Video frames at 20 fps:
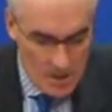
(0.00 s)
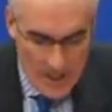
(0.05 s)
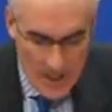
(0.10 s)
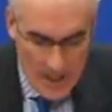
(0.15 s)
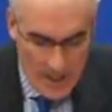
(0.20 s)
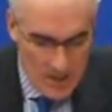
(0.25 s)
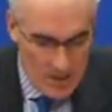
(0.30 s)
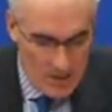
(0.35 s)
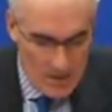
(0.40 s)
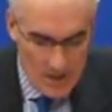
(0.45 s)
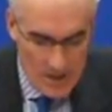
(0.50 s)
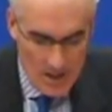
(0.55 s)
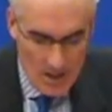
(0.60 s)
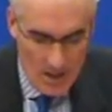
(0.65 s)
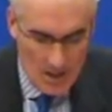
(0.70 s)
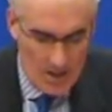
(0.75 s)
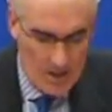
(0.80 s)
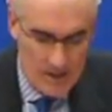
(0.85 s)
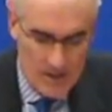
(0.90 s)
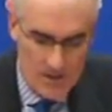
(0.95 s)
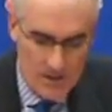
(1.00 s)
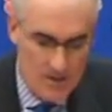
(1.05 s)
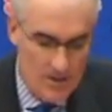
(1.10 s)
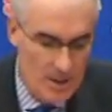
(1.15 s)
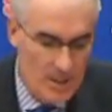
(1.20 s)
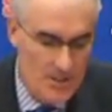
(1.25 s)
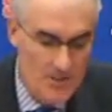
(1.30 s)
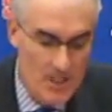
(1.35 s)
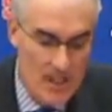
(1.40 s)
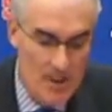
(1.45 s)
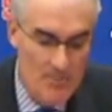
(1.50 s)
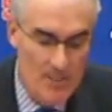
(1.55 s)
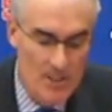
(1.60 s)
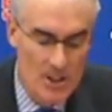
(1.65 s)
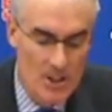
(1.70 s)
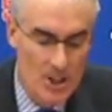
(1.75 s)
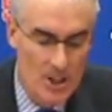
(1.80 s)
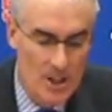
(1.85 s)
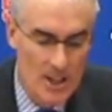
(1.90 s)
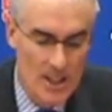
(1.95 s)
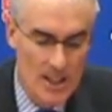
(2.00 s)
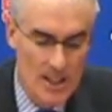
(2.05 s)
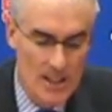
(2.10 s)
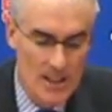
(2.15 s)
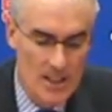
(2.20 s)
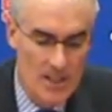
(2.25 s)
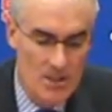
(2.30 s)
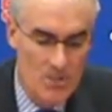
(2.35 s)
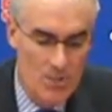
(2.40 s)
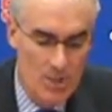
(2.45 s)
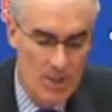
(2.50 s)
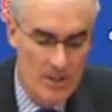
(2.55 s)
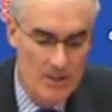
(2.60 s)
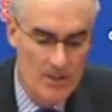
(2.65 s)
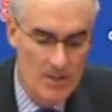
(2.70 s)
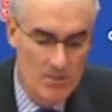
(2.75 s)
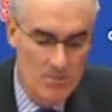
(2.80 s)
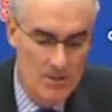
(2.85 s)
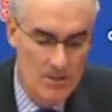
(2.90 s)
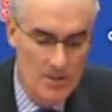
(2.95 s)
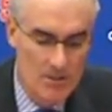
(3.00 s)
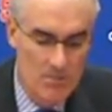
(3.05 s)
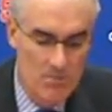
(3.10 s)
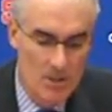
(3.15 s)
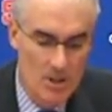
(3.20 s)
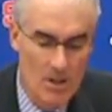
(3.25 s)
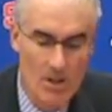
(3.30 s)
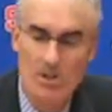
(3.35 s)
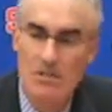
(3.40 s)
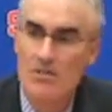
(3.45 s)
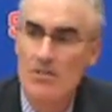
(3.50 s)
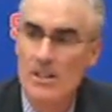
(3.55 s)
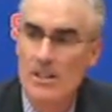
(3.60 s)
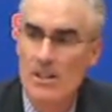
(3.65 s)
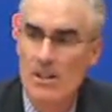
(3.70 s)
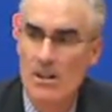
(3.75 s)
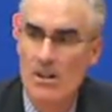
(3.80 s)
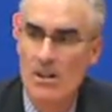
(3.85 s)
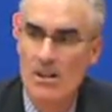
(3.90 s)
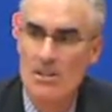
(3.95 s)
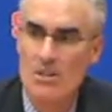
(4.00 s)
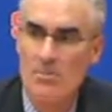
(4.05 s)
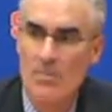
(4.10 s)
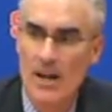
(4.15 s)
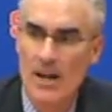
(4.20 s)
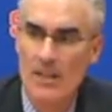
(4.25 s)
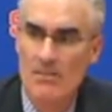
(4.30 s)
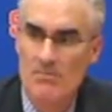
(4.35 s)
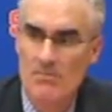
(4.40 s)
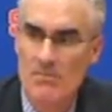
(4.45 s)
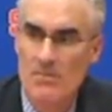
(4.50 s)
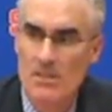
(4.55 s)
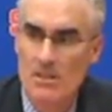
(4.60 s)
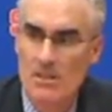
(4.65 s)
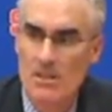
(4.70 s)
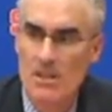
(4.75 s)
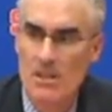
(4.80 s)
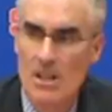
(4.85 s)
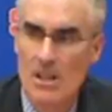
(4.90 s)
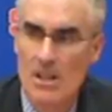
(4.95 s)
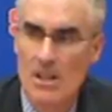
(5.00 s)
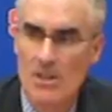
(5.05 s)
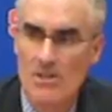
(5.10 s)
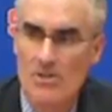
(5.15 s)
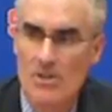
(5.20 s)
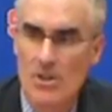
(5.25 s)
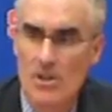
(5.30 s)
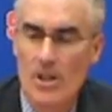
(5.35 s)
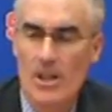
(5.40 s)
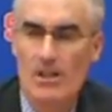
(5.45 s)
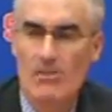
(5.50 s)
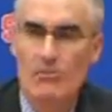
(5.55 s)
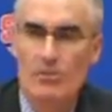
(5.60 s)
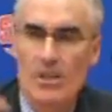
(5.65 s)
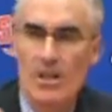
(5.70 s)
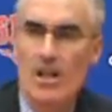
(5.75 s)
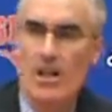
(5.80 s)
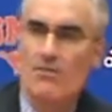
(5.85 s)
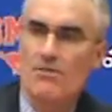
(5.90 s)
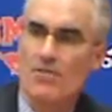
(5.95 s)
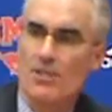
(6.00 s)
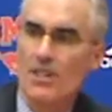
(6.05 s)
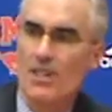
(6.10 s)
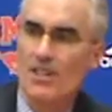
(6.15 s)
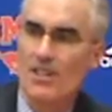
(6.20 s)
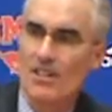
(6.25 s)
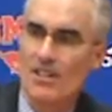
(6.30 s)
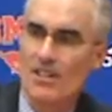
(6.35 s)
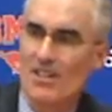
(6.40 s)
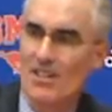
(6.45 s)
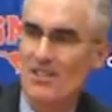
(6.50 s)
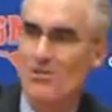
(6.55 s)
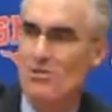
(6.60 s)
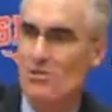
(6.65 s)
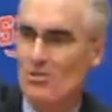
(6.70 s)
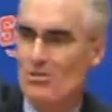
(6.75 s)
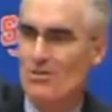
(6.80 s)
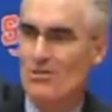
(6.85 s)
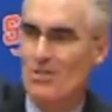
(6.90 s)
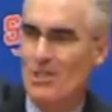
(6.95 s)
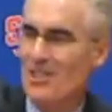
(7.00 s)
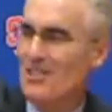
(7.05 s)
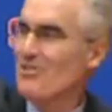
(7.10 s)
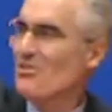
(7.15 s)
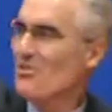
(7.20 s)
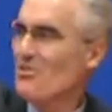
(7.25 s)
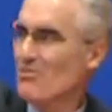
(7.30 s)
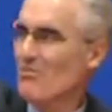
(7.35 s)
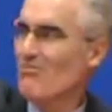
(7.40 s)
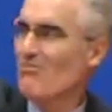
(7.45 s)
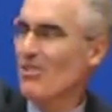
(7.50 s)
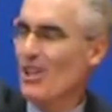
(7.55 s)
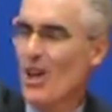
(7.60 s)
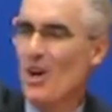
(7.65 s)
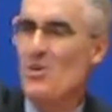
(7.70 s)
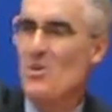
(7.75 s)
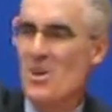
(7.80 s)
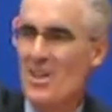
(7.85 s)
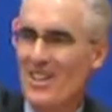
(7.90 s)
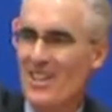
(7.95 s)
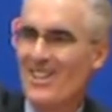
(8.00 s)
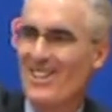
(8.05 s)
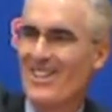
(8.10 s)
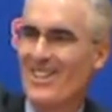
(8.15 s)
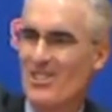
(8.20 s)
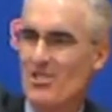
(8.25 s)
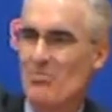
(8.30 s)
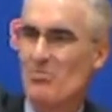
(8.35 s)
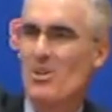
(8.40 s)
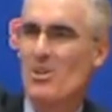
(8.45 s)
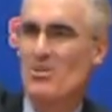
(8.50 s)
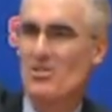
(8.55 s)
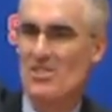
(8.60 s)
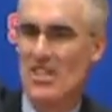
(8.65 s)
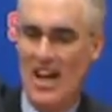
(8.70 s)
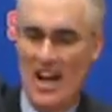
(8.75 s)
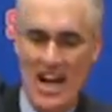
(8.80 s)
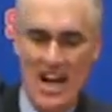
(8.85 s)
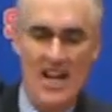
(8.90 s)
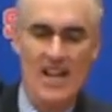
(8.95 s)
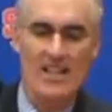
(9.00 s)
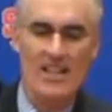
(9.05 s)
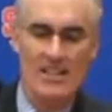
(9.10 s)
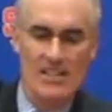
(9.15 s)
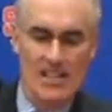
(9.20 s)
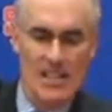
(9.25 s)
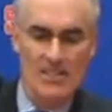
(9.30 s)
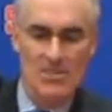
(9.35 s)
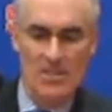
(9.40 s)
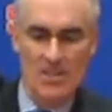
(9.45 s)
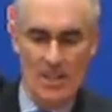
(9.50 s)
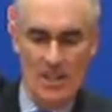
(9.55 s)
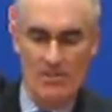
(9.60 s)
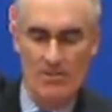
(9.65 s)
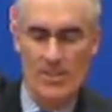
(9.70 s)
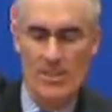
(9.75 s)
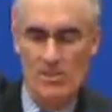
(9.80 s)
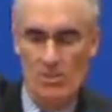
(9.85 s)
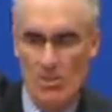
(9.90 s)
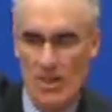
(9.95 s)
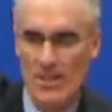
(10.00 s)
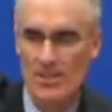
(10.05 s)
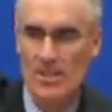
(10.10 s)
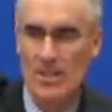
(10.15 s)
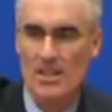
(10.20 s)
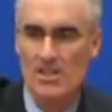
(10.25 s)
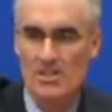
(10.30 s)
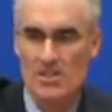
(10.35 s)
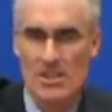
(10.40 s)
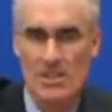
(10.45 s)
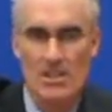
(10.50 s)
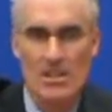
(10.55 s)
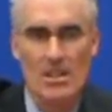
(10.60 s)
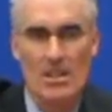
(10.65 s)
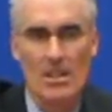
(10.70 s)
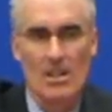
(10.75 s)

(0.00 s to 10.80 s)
Yeah, you know, it's not been good. I think one of it, we're small at the guard spot, so our recovery is low as opposed to high. That's another reason why Justin